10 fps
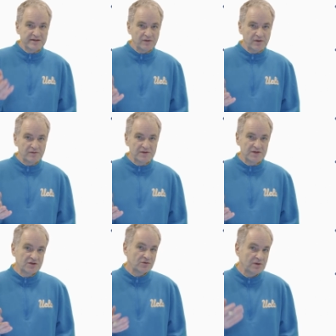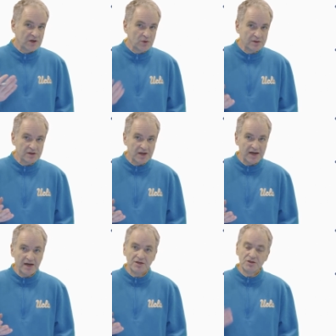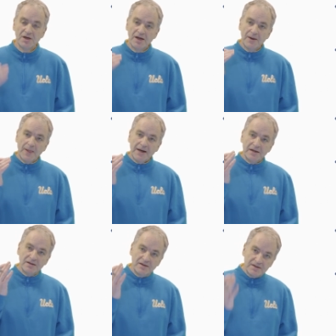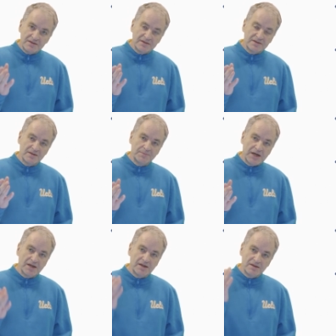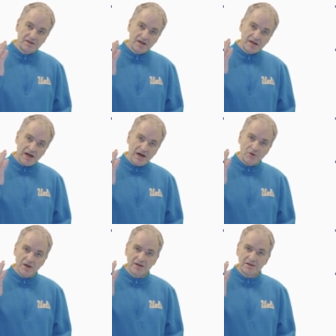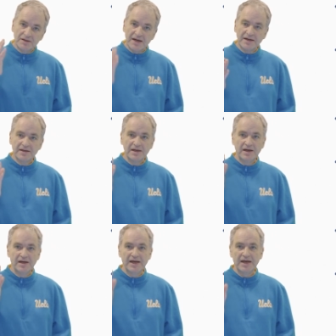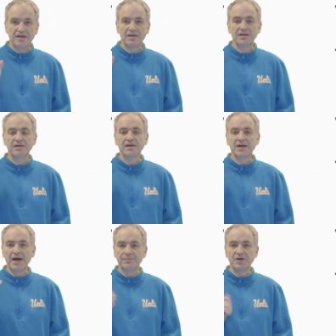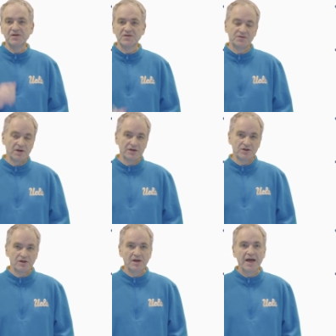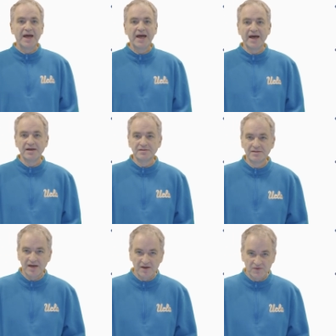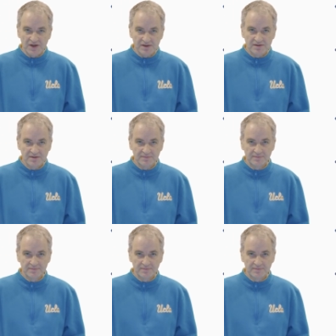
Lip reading: out the residual owner cash. This is the money that our debt-laden capital structure has saved us.